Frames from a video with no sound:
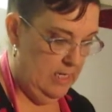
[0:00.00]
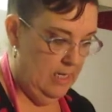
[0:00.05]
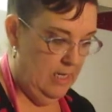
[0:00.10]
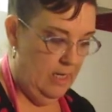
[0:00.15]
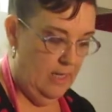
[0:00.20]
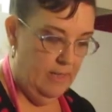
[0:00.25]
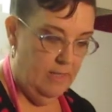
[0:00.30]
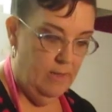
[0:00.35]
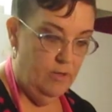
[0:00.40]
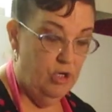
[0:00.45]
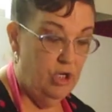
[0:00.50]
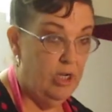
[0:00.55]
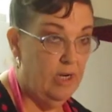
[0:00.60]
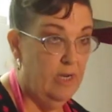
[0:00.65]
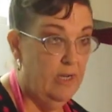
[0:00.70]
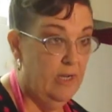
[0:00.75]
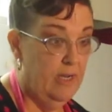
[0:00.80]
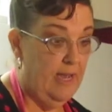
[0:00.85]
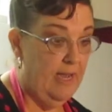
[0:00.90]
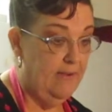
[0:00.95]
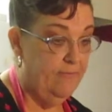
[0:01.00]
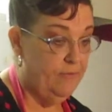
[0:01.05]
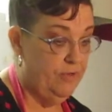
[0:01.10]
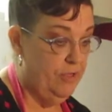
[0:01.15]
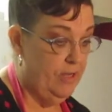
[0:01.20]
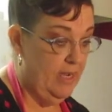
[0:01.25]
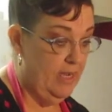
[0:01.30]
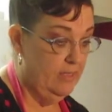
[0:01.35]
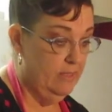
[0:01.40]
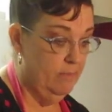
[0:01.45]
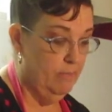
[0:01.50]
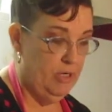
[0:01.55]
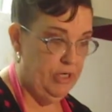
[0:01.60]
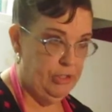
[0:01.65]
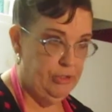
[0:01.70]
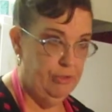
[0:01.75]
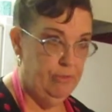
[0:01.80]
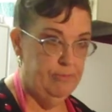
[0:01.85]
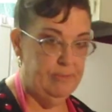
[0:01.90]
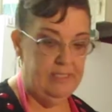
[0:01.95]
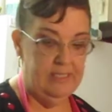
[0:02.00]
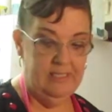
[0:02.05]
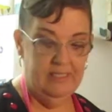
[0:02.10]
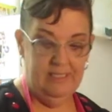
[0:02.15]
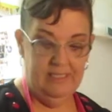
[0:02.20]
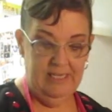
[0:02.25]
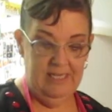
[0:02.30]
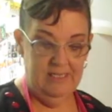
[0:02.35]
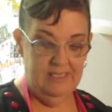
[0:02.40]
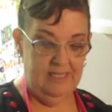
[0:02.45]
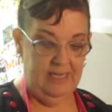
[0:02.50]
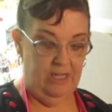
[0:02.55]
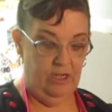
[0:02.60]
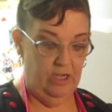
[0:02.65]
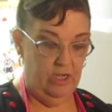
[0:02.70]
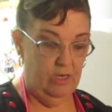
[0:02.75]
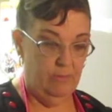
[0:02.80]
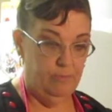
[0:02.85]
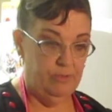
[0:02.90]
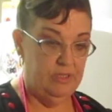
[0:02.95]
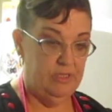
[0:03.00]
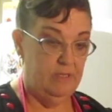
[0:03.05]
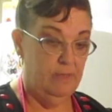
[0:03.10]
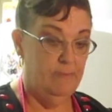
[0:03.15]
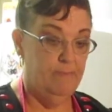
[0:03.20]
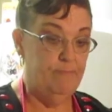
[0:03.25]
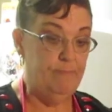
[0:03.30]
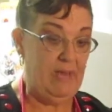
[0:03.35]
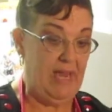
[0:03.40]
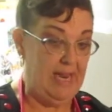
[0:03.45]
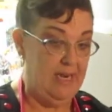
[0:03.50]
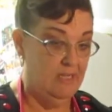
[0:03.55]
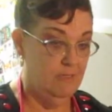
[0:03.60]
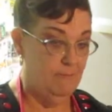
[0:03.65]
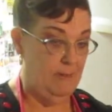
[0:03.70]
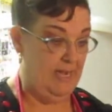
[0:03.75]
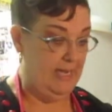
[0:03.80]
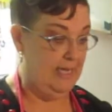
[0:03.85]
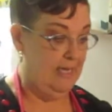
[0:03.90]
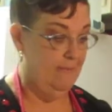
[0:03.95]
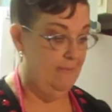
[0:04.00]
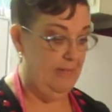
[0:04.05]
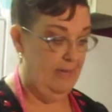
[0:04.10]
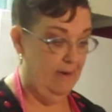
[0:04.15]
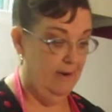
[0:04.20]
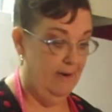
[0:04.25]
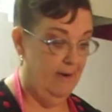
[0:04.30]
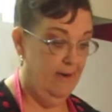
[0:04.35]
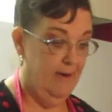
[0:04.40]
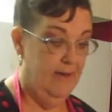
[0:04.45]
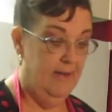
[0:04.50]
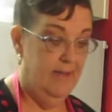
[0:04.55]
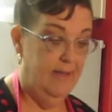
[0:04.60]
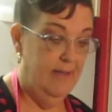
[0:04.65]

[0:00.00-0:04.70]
And then you're gonna, after you add the mushrooms and the seasoning, you're gonna put the patties back in there.